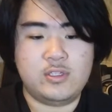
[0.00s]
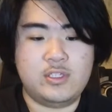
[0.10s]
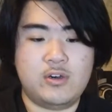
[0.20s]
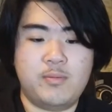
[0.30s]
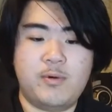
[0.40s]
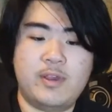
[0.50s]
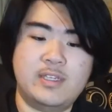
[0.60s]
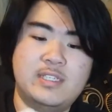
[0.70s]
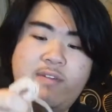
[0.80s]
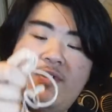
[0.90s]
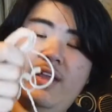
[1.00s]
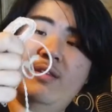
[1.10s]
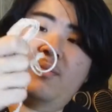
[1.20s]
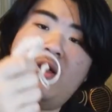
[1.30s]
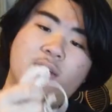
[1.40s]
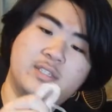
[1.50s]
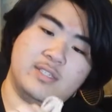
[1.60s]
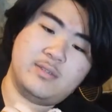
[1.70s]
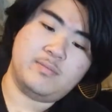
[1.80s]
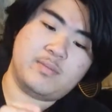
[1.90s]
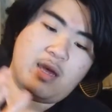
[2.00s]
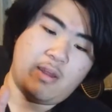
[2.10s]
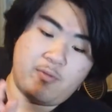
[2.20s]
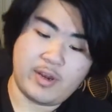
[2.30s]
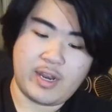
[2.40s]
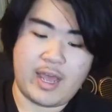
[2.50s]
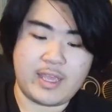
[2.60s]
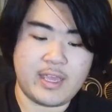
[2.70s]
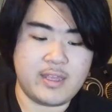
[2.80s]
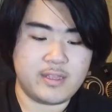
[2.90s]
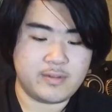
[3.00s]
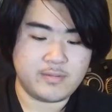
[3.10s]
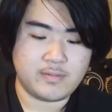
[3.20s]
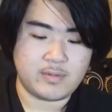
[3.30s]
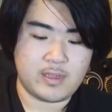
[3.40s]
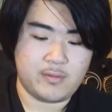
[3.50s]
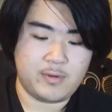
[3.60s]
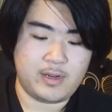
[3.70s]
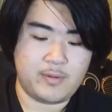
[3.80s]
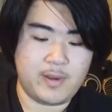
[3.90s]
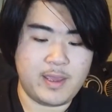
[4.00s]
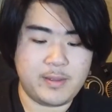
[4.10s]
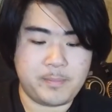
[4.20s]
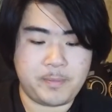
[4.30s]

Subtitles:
0.78 plugs, I really like it. I'll put it away.